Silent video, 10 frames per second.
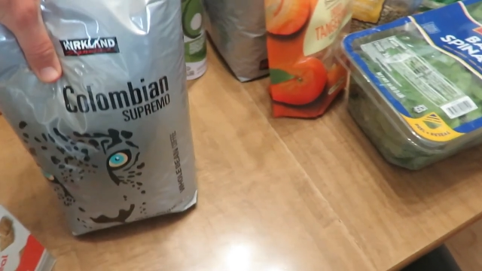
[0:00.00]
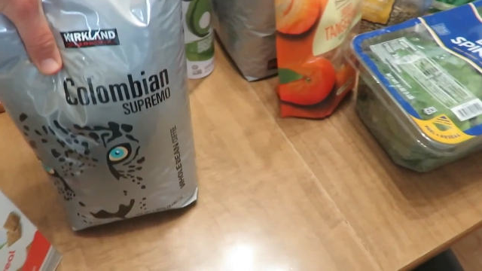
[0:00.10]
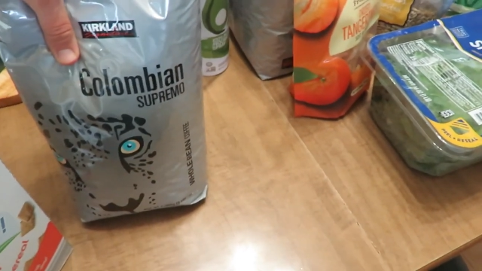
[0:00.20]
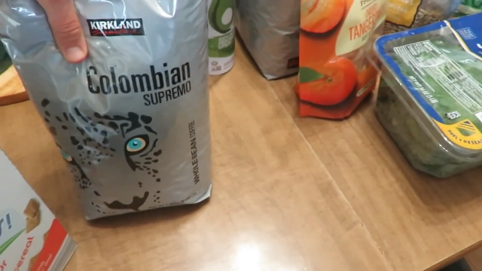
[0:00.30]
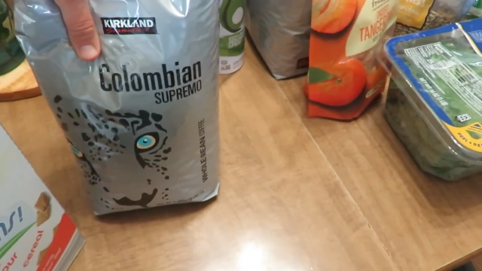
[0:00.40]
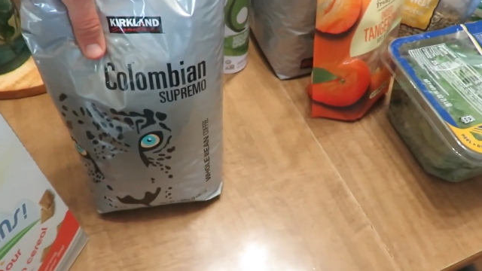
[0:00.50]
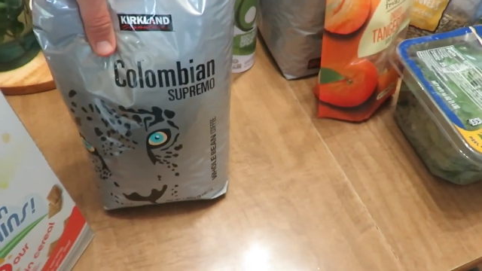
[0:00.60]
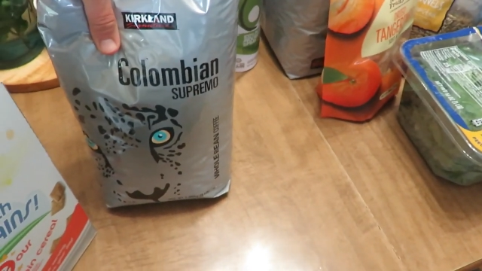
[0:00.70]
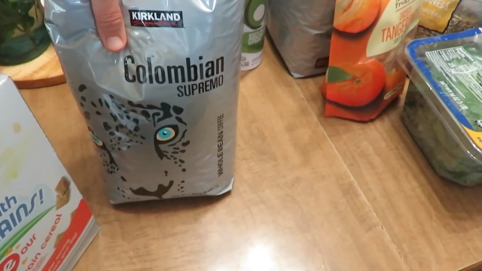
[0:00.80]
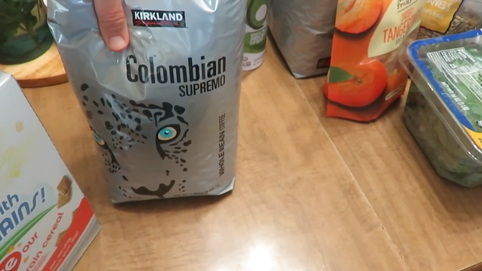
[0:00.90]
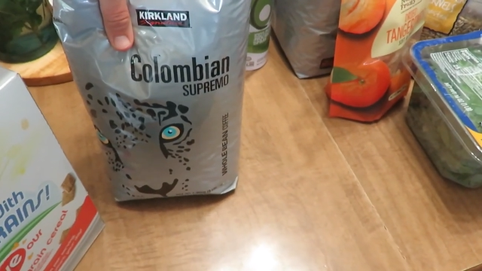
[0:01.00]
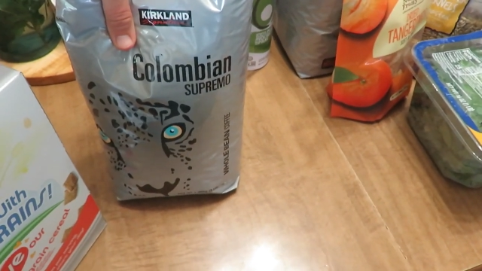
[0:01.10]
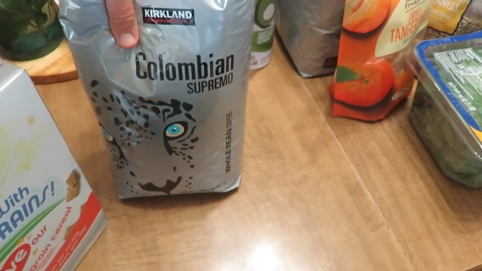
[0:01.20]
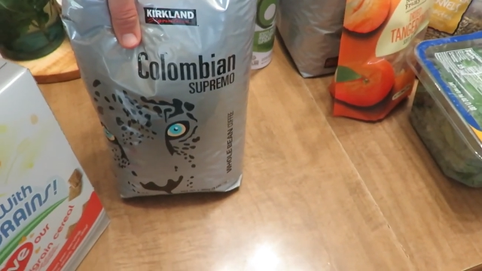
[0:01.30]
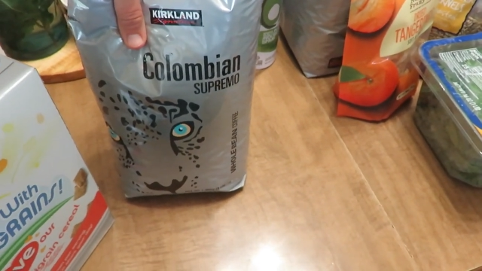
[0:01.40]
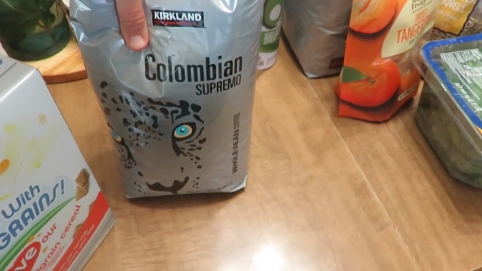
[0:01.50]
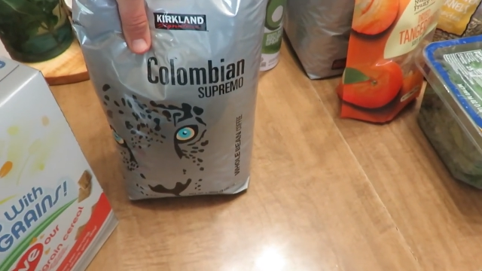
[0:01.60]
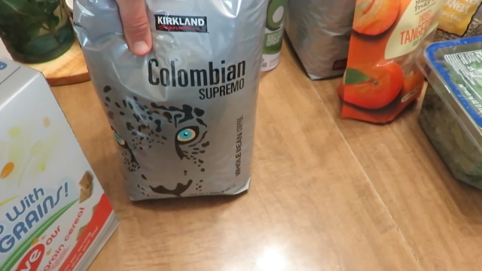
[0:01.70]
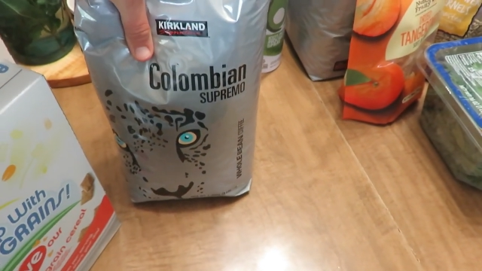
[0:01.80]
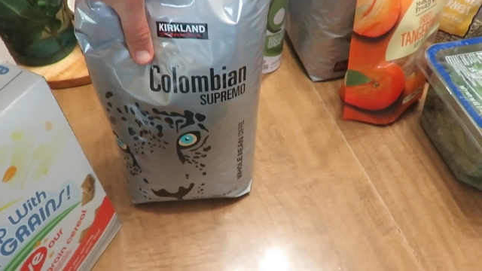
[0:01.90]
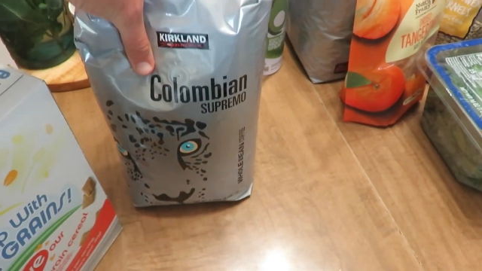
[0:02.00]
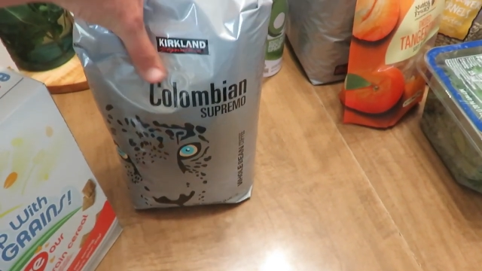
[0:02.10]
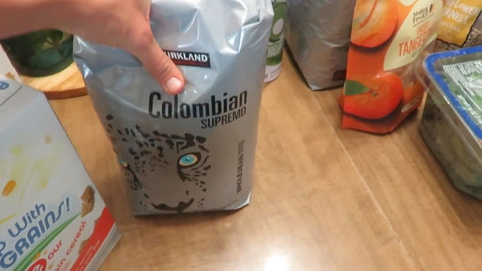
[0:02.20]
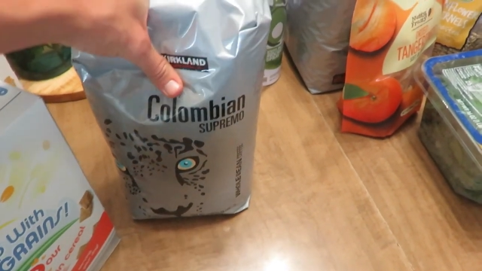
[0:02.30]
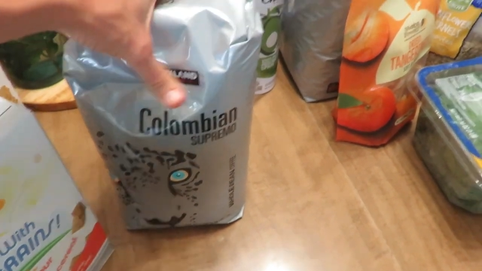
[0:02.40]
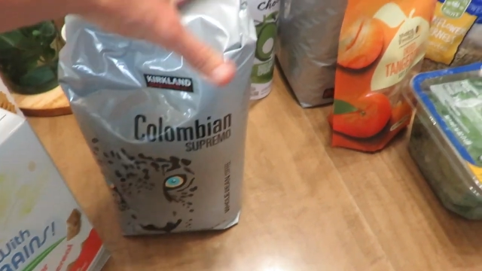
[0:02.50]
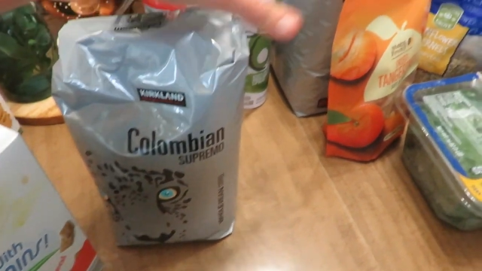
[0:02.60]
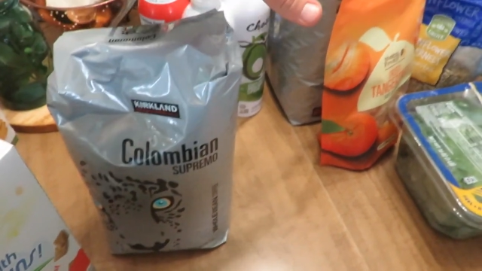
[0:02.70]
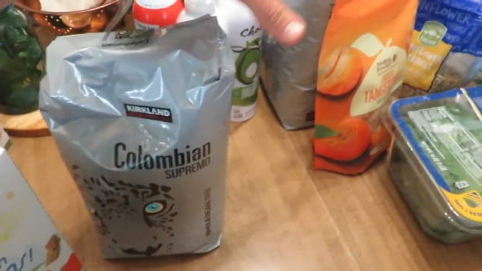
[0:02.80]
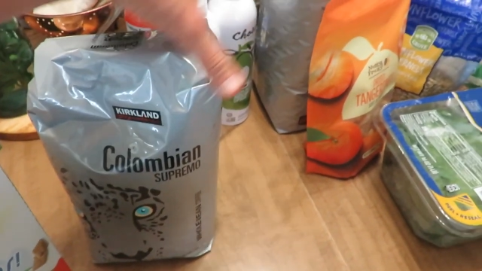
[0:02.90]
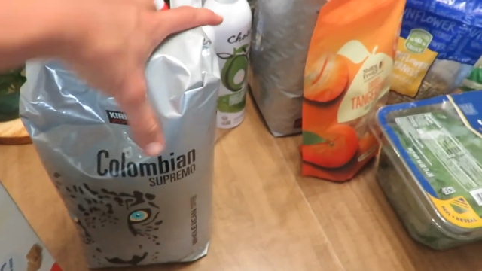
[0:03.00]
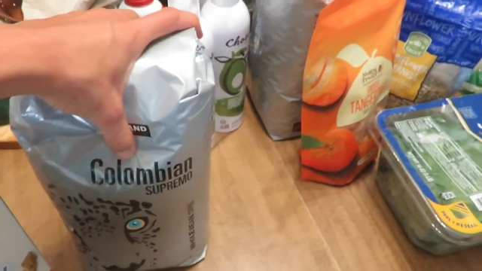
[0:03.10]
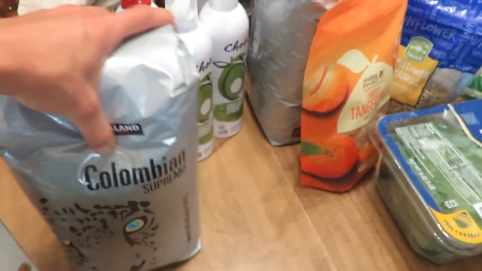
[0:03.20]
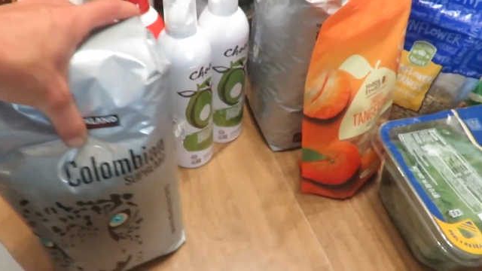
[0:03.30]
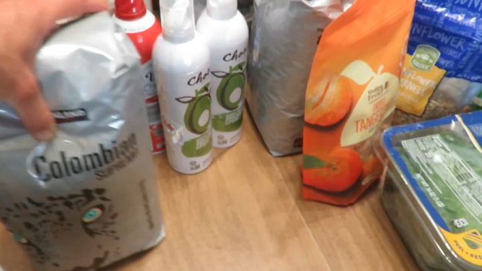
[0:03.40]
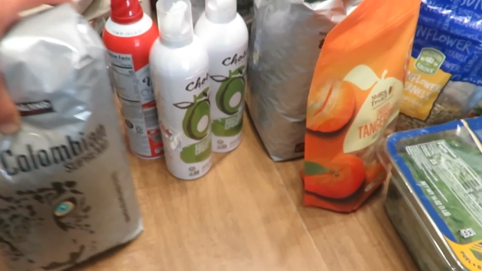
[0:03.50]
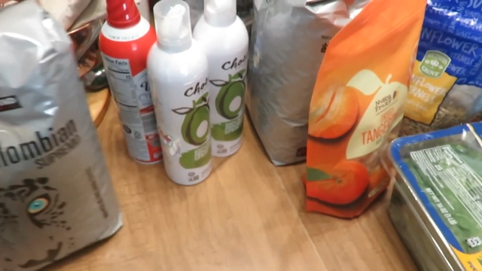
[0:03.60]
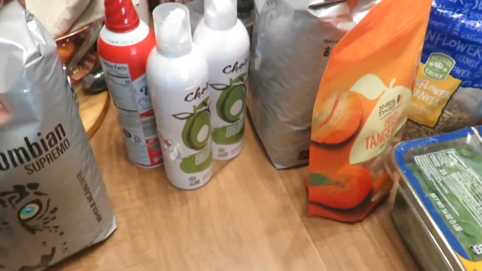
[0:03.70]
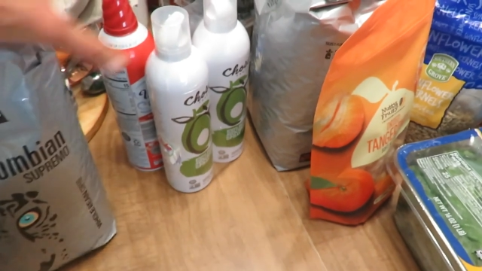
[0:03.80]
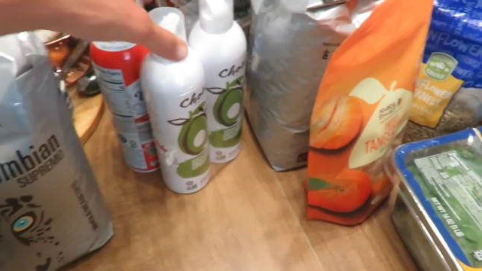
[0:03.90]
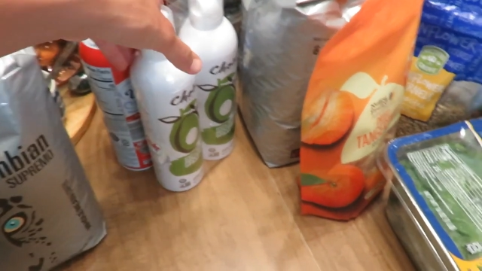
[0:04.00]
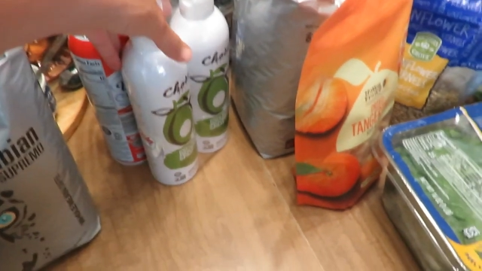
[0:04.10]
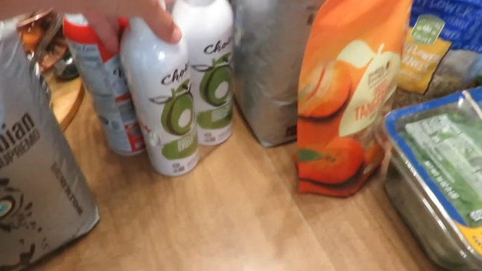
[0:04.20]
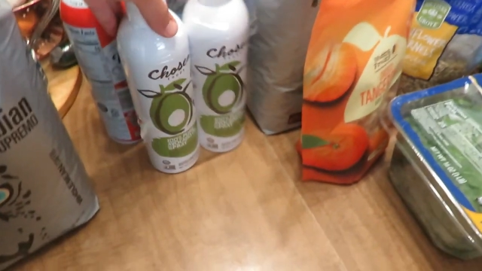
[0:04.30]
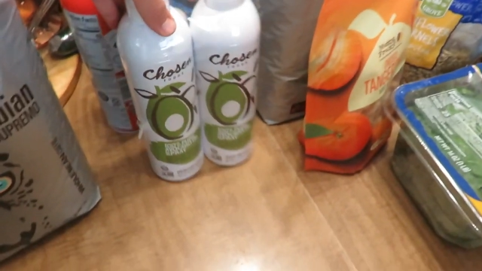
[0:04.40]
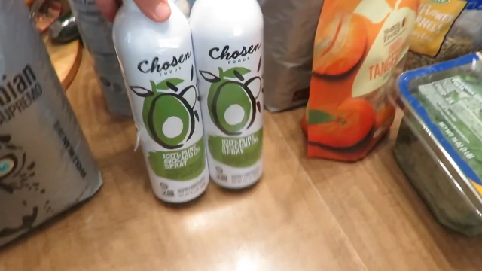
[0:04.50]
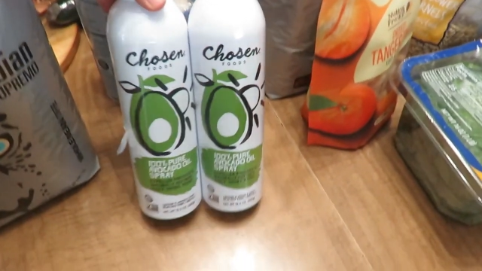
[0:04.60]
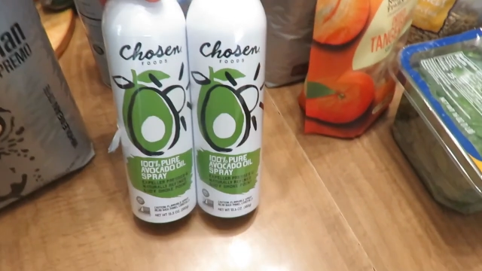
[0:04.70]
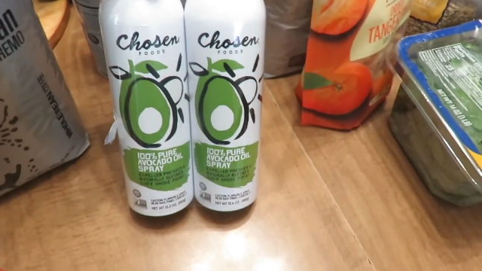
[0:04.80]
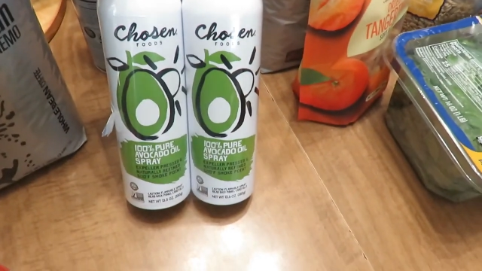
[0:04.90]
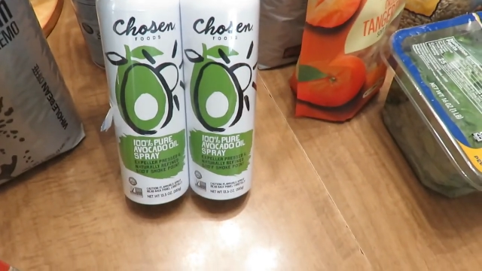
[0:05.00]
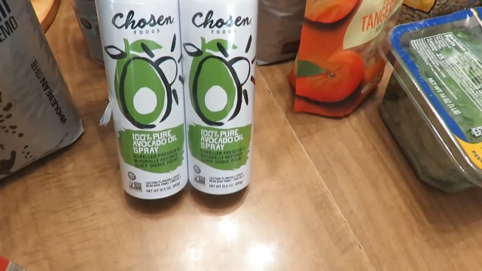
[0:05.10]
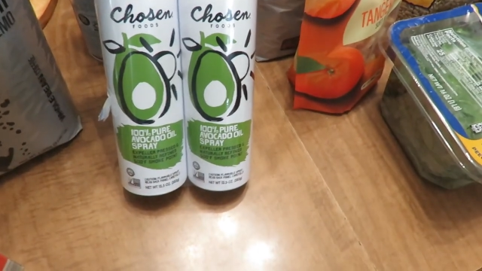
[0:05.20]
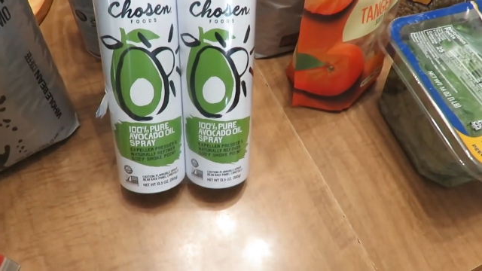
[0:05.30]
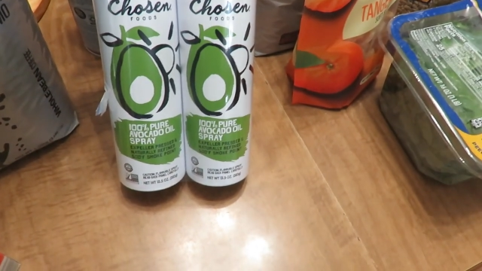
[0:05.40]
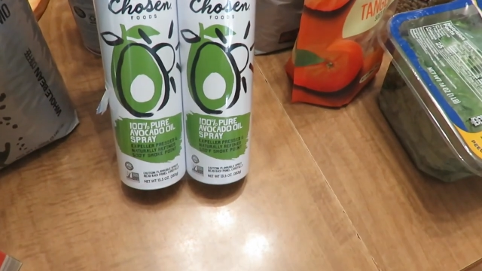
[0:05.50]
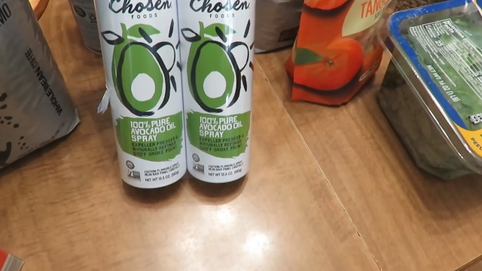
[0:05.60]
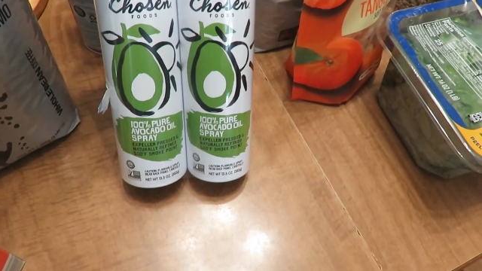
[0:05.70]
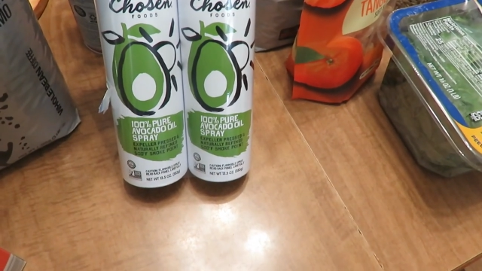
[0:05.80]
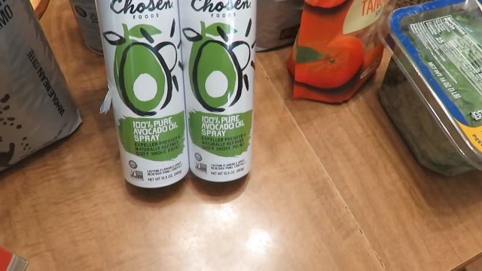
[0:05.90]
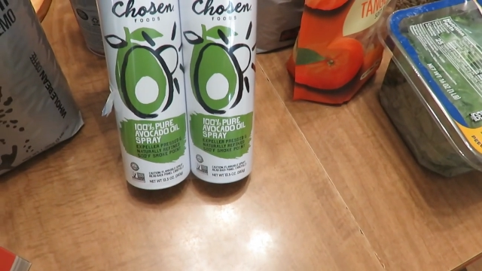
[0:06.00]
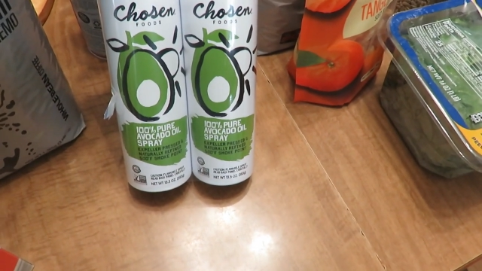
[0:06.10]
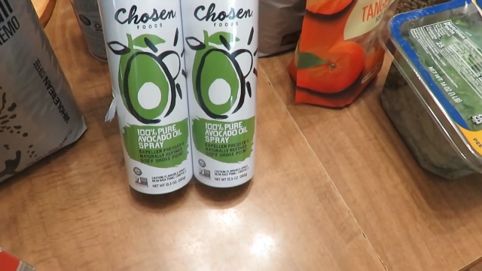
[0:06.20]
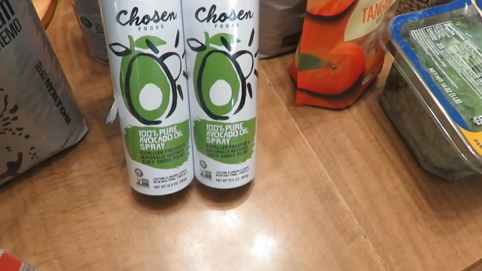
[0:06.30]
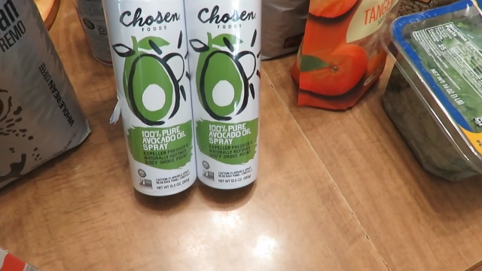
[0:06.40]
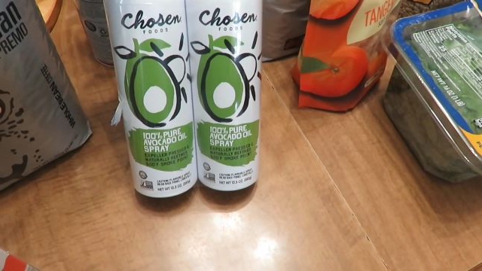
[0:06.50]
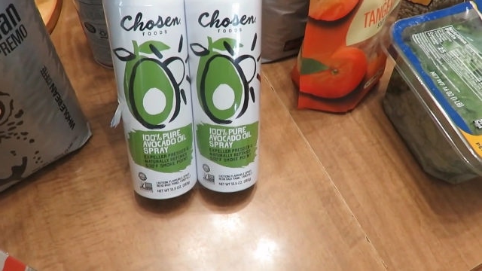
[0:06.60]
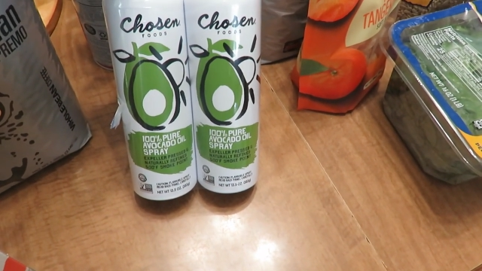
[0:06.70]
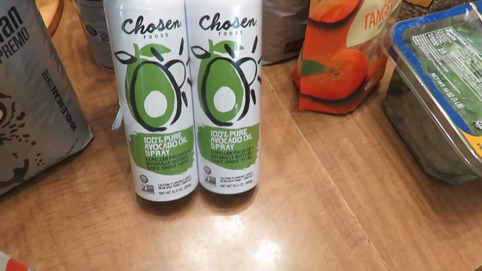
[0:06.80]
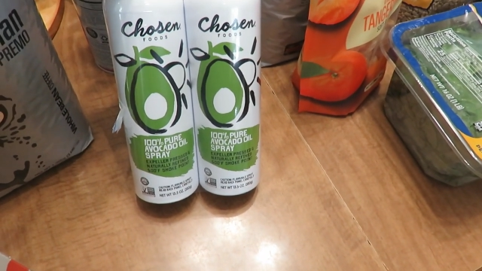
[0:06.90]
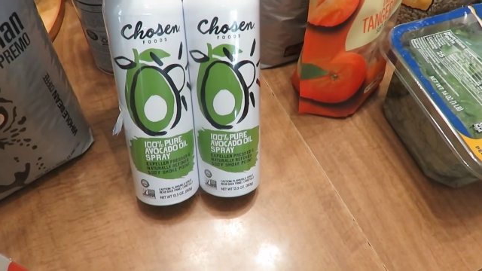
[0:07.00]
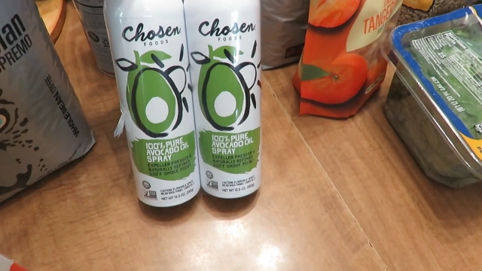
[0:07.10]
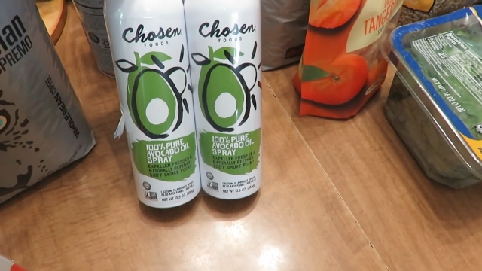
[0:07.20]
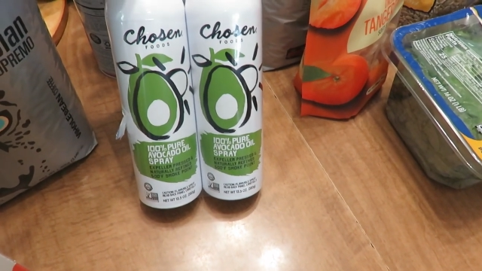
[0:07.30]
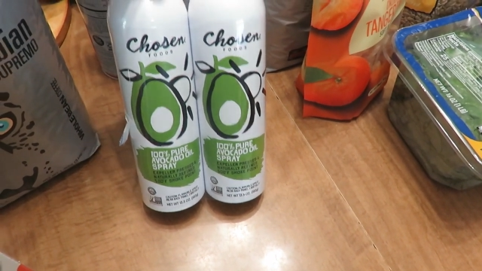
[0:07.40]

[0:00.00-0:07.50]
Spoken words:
[unreadable: no face in view]